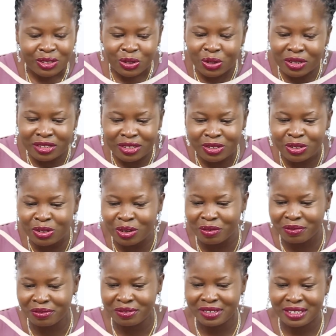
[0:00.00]
tons
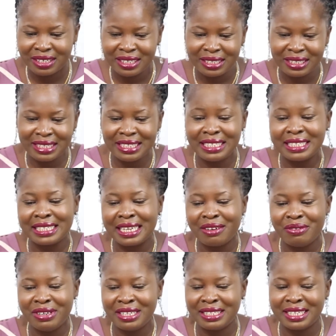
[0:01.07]
of things that are
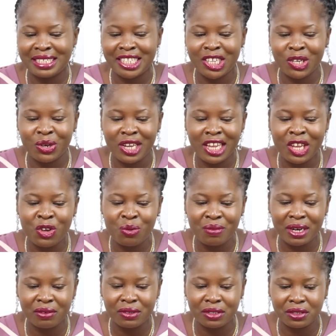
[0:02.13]
related to
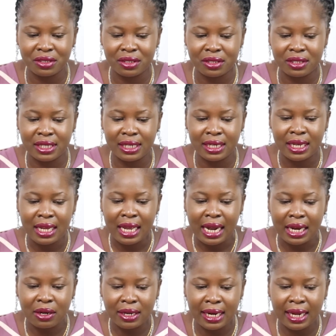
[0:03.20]
human resources. Then
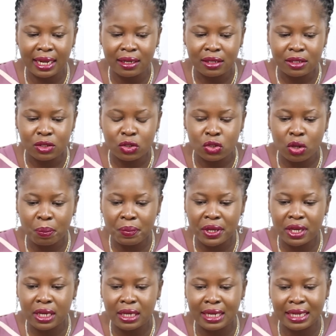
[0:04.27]
another
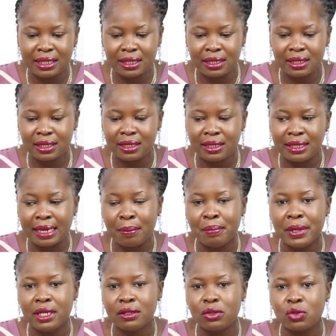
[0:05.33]
topic that is
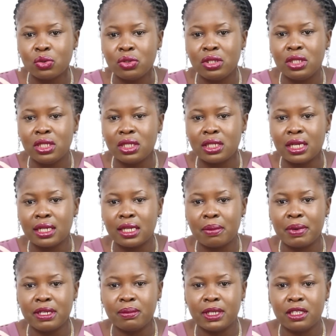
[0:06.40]
germane to this
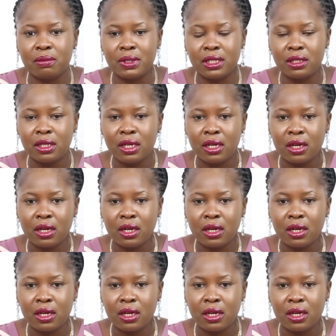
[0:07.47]
enterprise management